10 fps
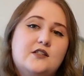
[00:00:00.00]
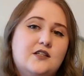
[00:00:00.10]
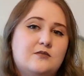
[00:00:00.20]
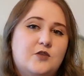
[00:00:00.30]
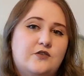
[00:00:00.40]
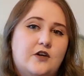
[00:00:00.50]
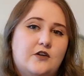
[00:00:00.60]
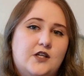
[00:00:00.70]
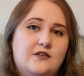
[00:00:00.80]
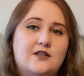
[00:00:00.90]
Gizmo
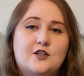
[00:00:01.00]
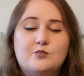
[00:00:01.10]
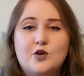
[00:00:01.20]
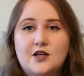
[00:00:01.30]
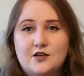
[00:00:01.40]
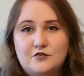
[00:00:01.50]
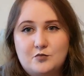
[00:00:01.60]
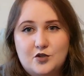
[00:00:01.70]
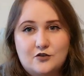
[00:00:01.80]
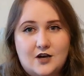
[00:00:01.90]
though, he's a good boy, and if you
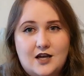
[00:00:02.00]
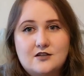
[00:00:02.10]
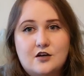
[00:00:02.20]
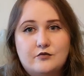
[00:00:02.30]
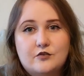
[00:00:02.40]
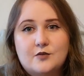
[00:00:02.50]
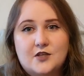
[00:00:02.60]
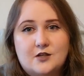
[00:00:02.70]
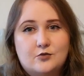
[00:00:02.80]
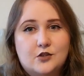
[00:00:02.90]
put your hand out for him,
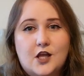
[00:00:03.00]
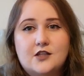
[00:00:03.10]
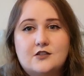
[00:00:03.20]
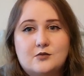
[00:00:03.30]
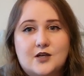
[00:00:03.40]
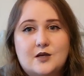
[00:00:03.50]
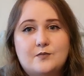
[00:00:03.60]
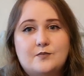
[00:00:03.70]
he will glide to it.